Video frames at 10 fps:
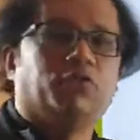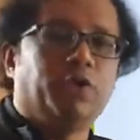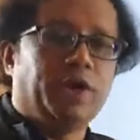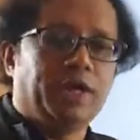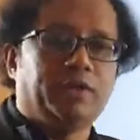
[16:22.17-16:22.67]

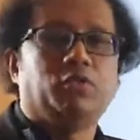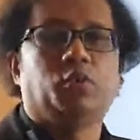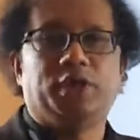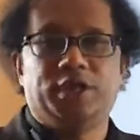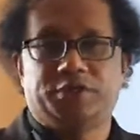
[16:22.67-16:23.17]
where,
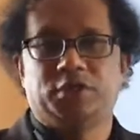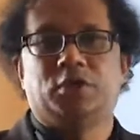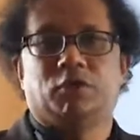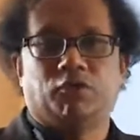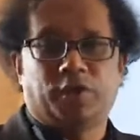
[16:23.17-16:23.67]
which,
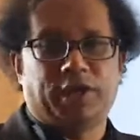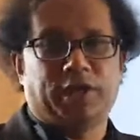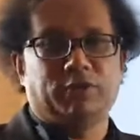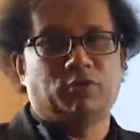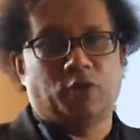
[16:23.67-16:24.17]

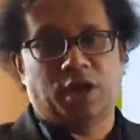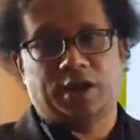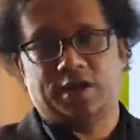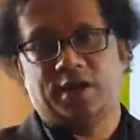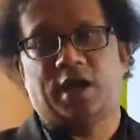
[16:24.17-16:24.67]
when,
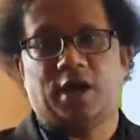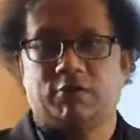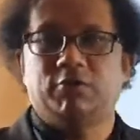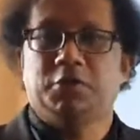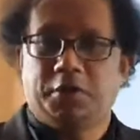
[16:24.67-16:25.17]
why,
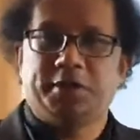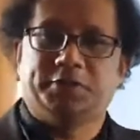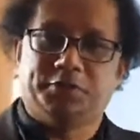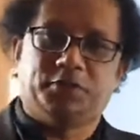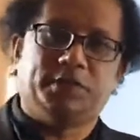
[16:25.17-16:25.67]
how,
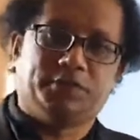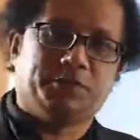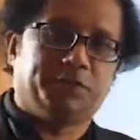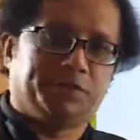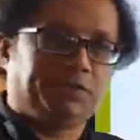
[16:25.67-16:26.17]
etc.,
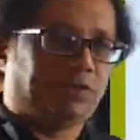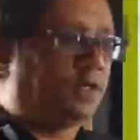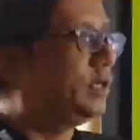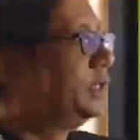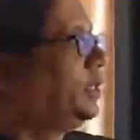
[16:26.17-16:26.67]
etc., etc.